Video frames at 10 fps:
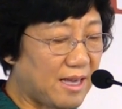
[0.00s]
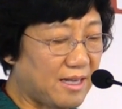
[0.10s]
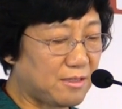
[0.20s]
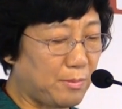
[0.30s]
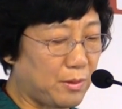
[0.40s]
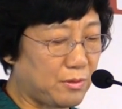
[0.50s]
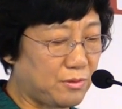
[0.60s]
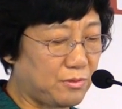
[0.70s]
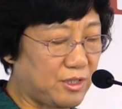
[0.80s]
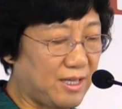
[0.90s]
export
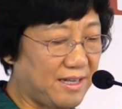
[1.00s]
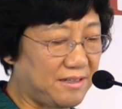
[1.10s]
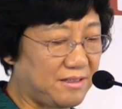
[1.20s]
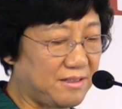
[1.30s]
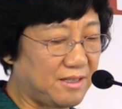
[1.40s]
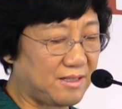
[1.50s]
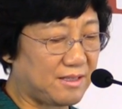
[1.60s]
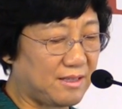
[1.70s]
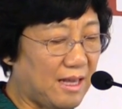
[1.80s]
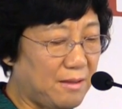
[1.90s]
to China
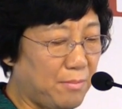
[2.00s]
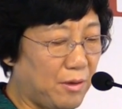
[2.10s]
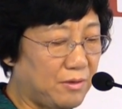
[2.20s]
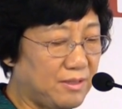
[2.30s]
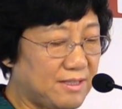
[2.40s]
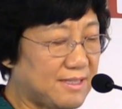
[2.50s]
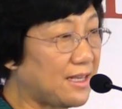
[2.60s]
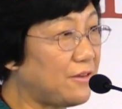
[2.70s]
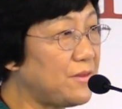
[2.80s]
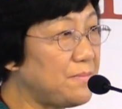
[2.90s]
is
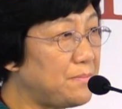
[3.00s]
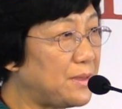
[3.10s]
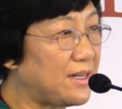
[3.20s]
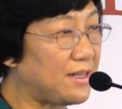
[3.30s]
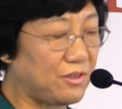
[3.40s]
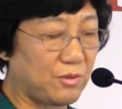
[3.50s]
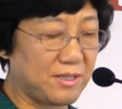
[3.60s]
$9.7 billion